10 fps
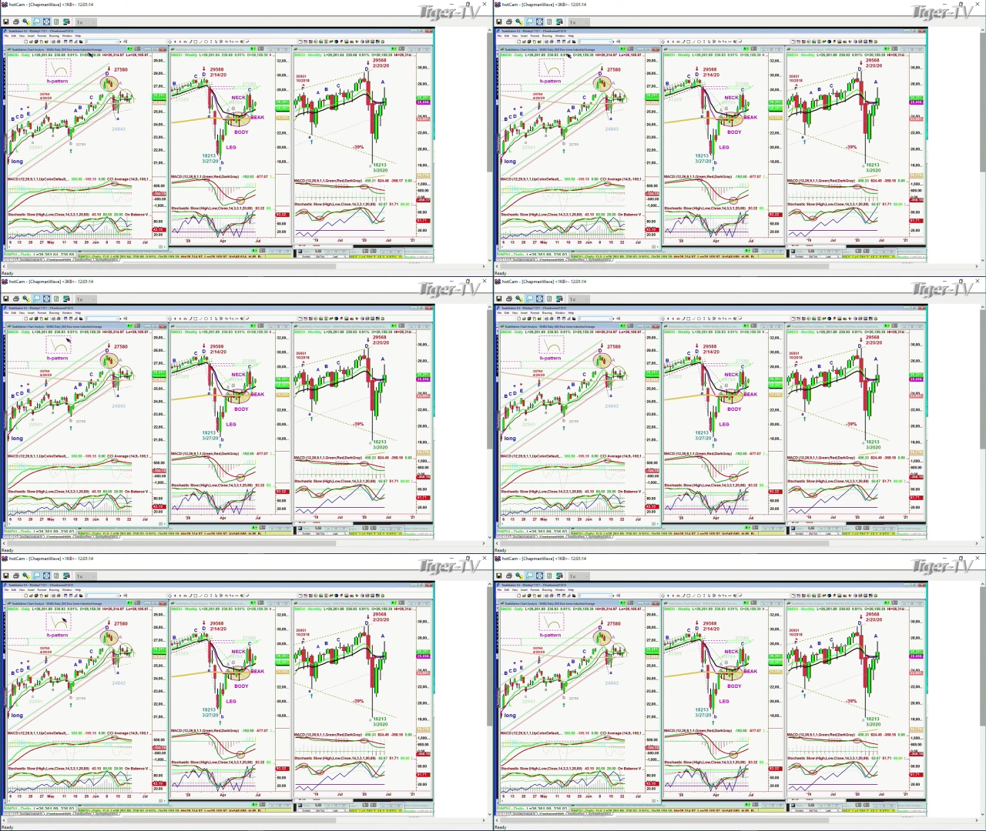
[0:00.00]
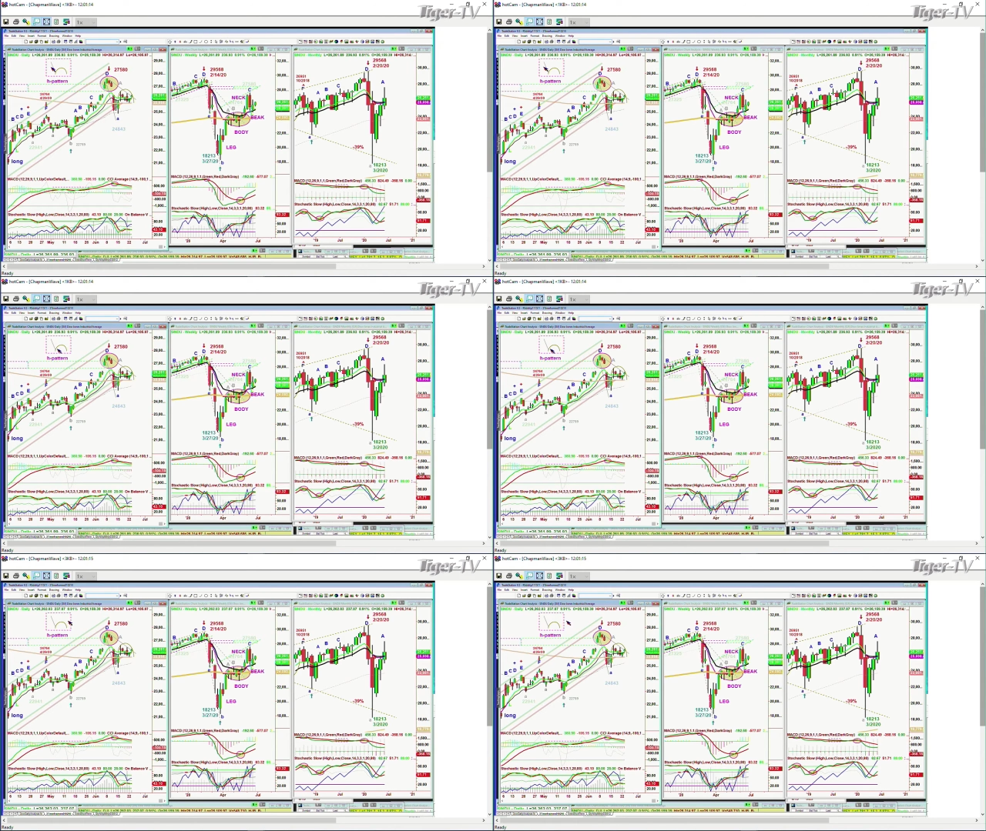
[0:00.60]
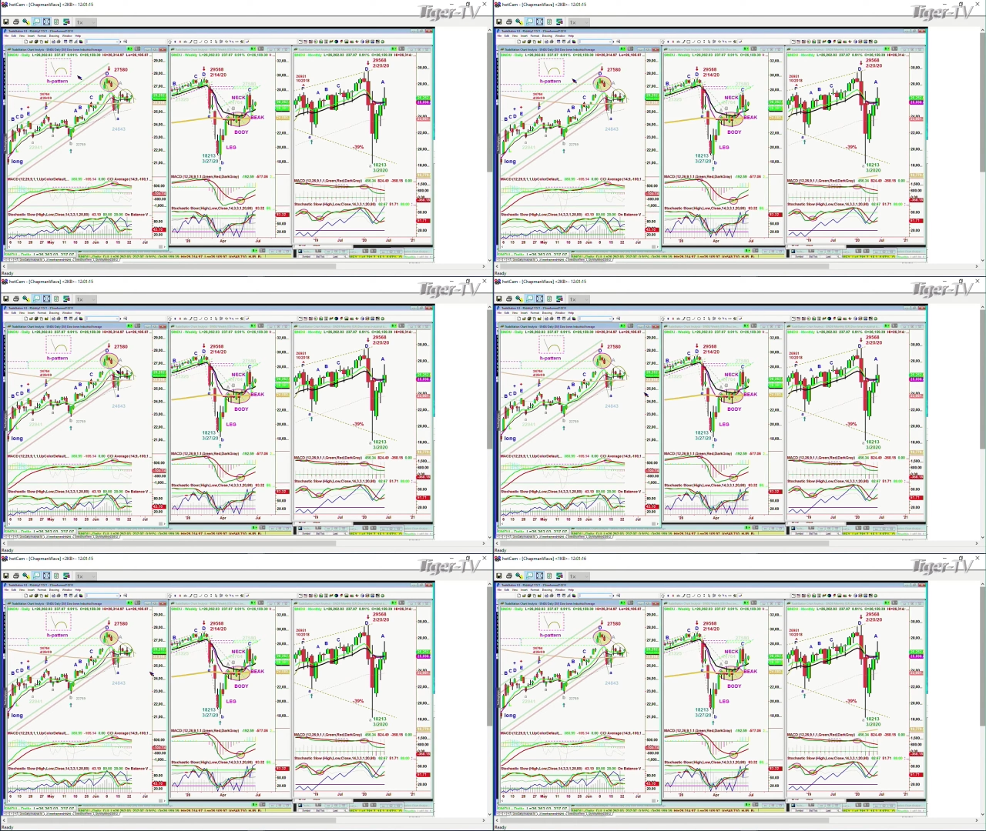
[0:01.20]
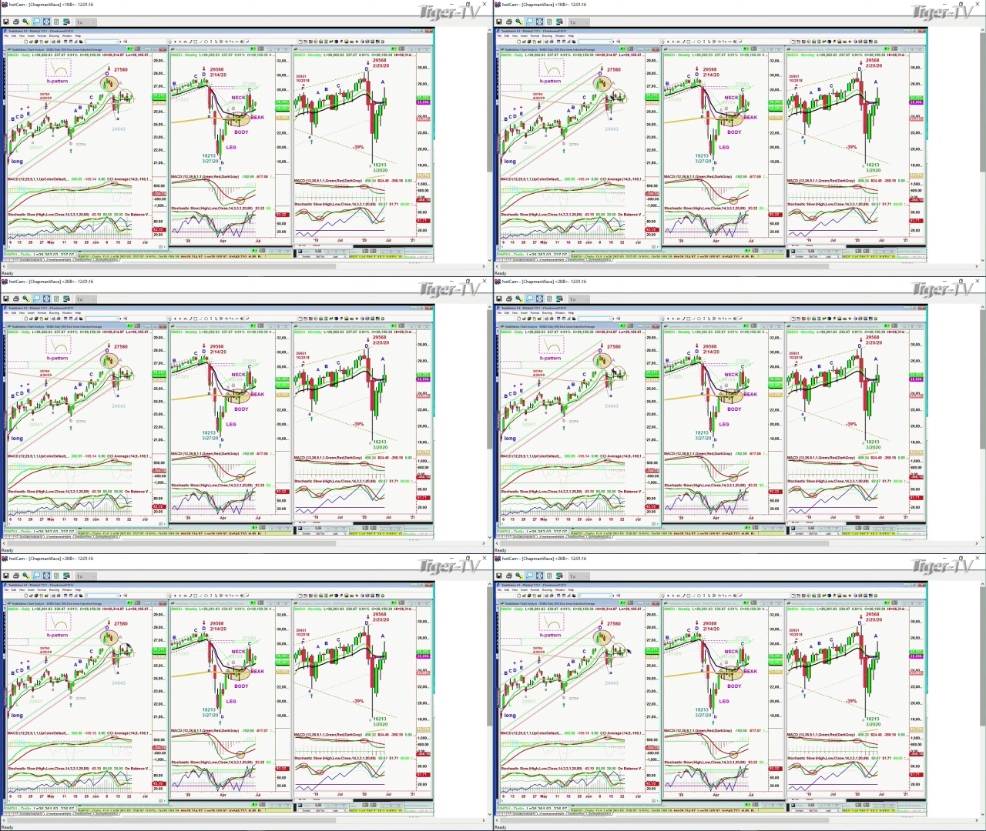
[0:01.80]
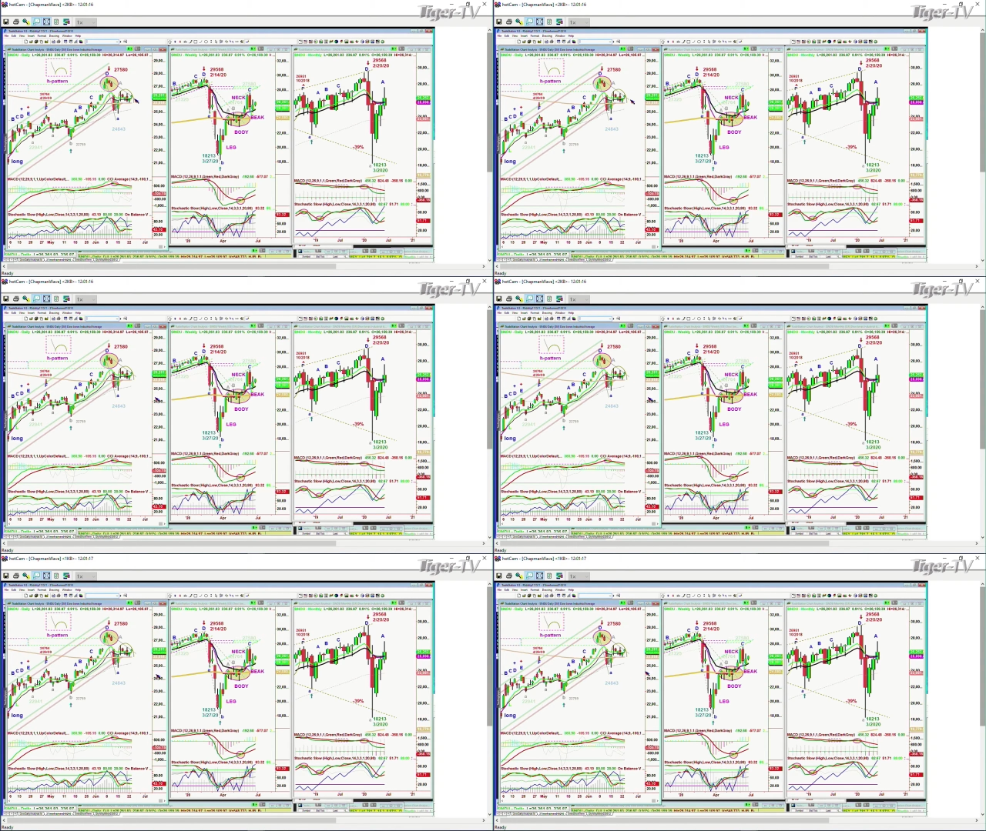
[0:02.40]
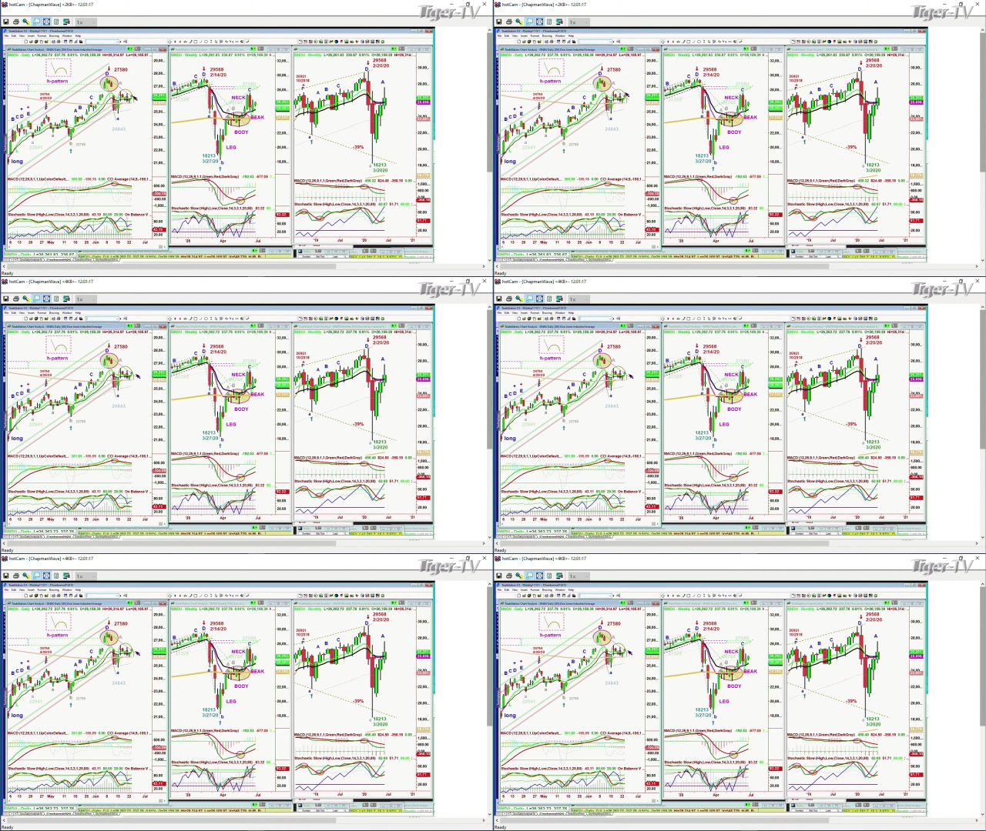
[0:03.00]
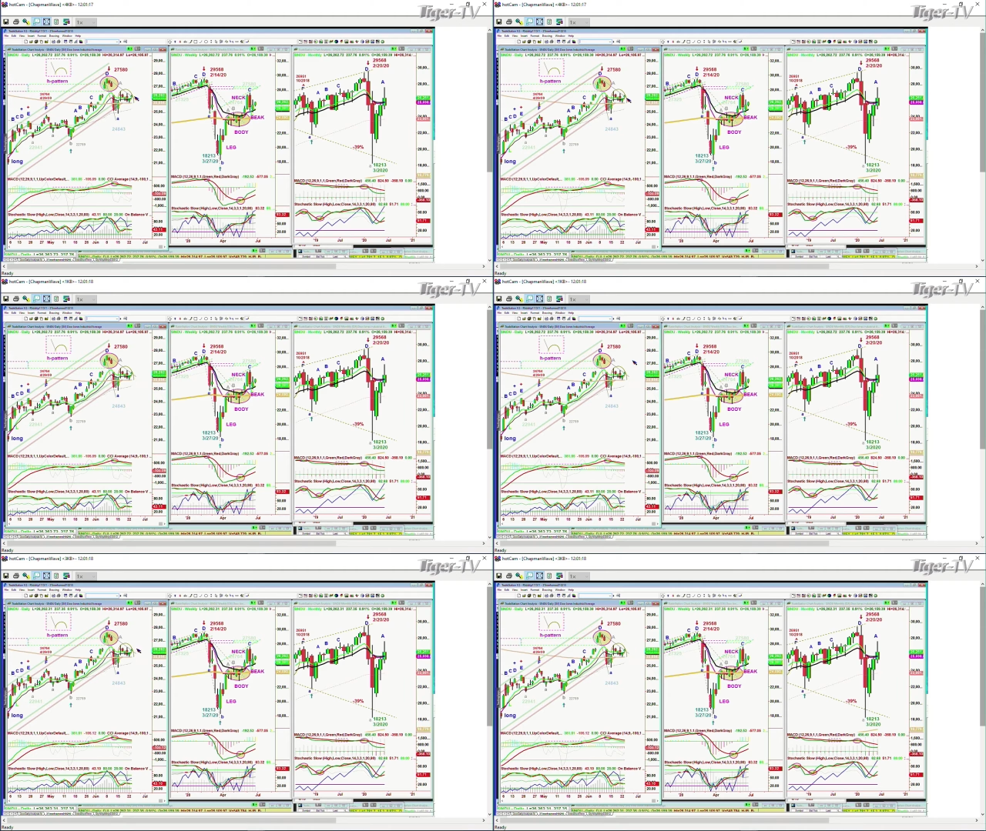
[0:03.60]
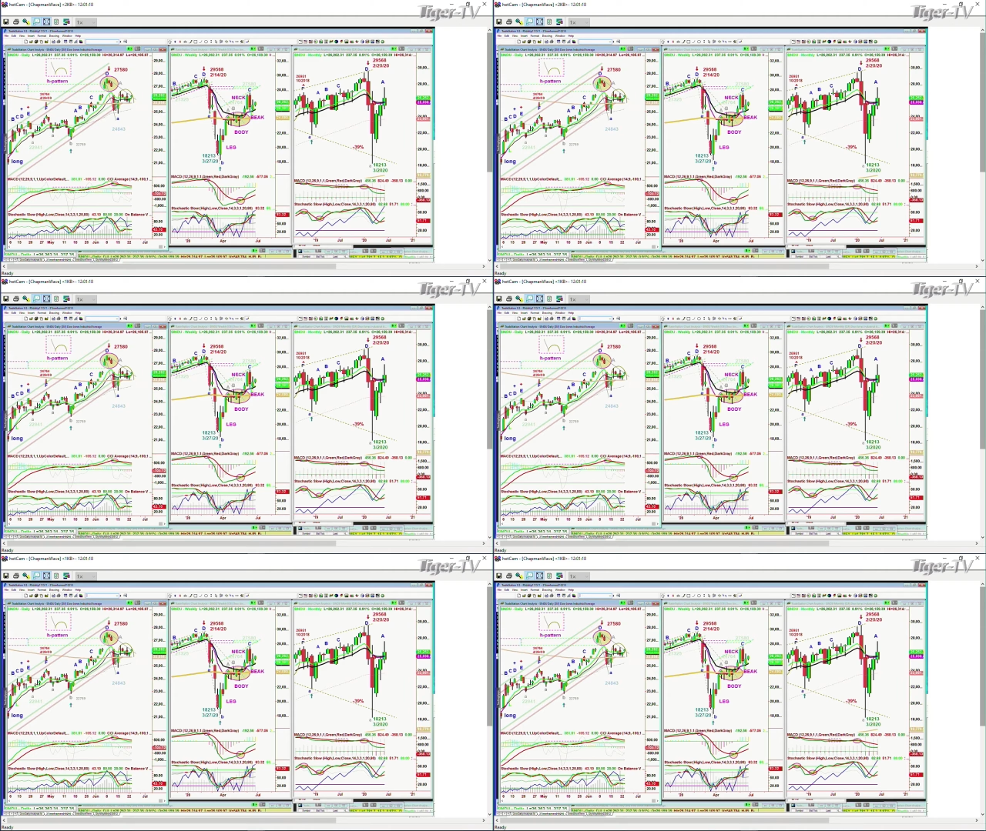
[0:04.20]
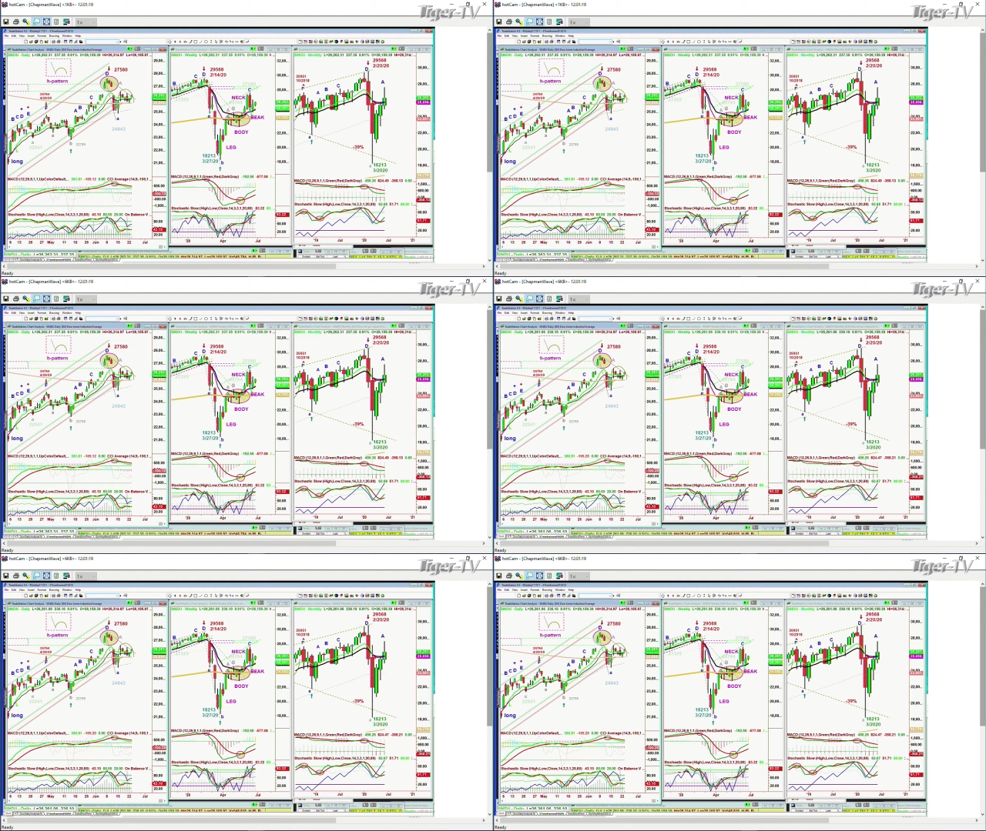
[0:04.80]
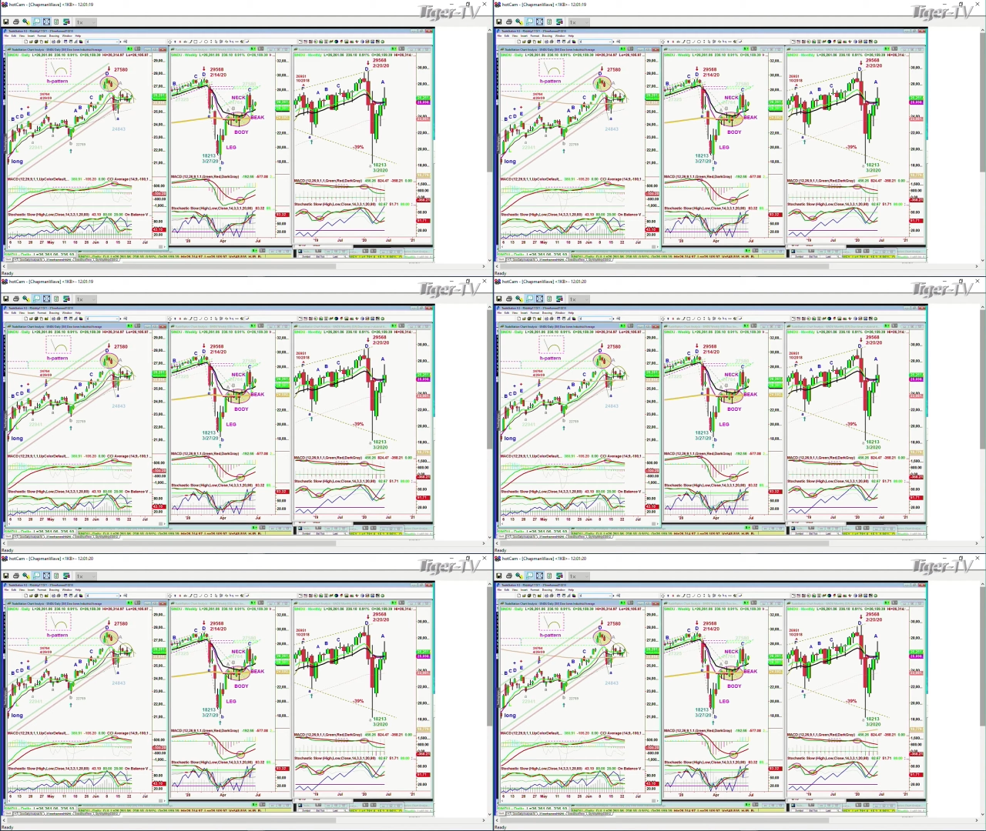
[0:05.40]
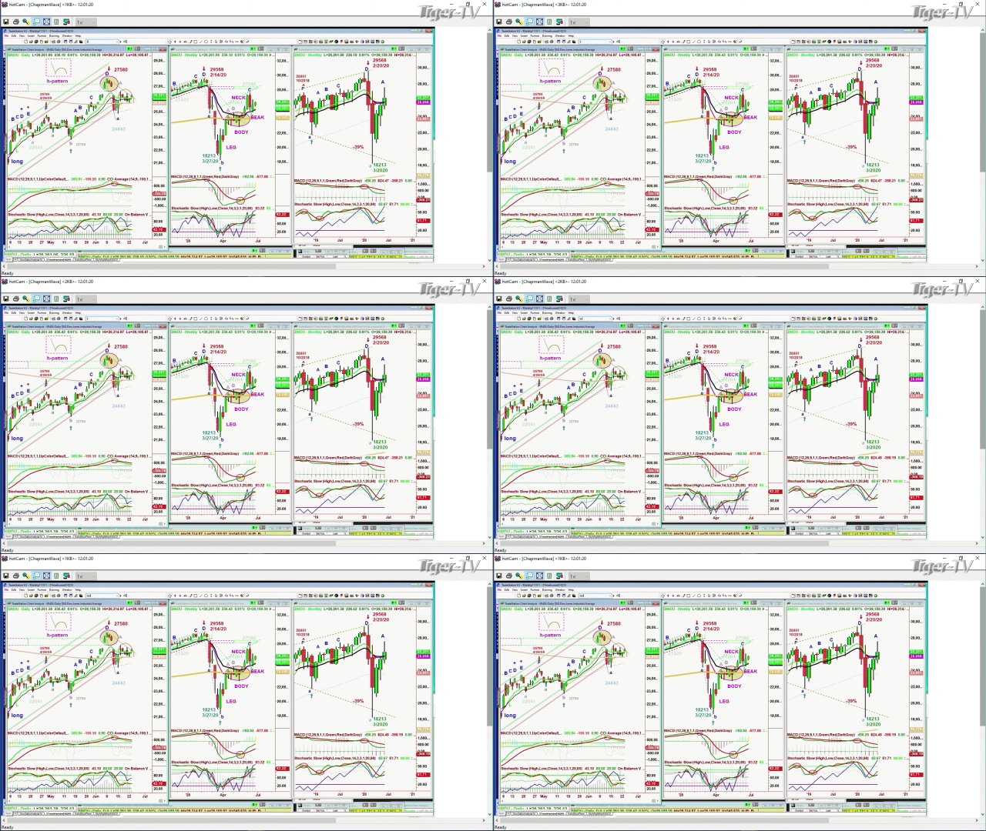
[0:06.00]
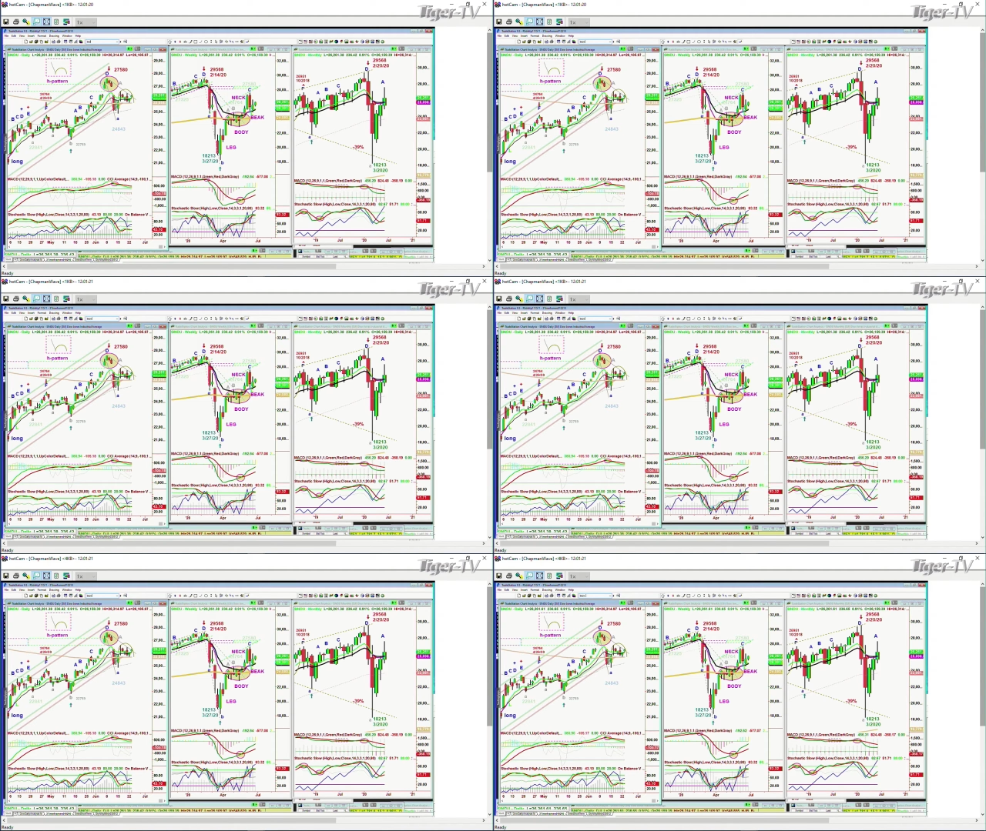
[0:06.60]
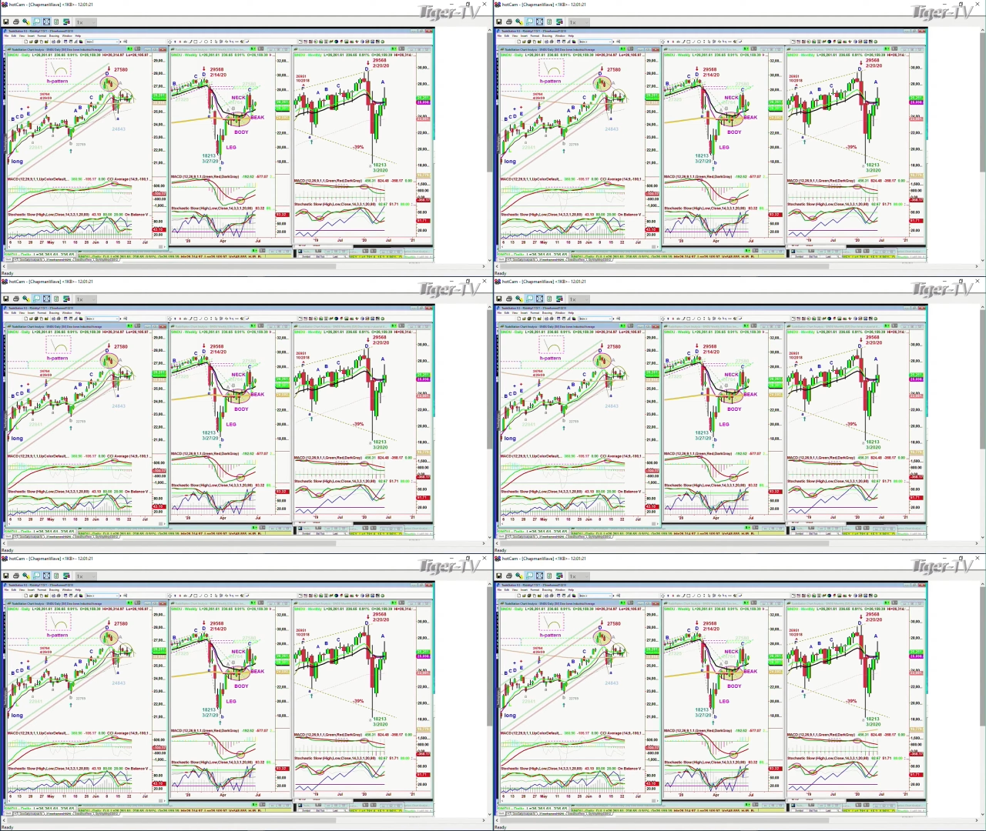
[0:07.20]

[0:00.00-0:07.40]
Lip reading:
(no speaker visible)